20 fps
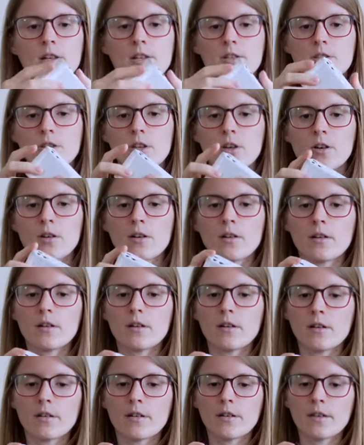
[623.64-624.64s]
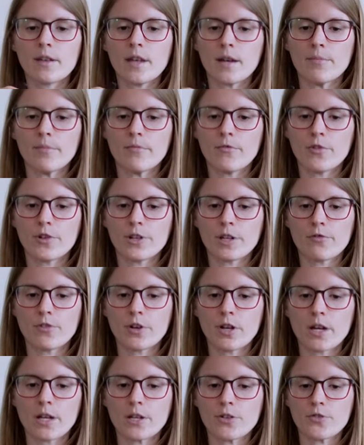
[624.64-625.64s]
So yeah, for
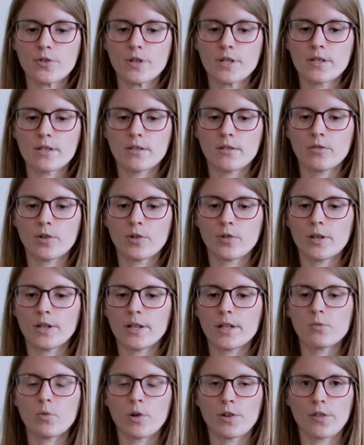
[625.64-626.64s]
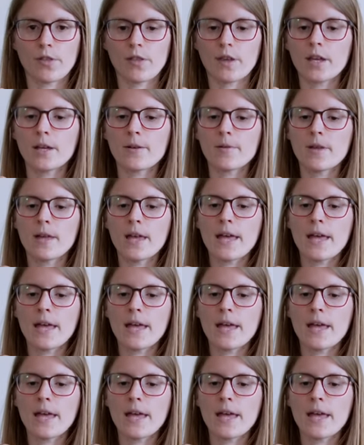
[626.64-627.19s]
different countries, you only need one thing,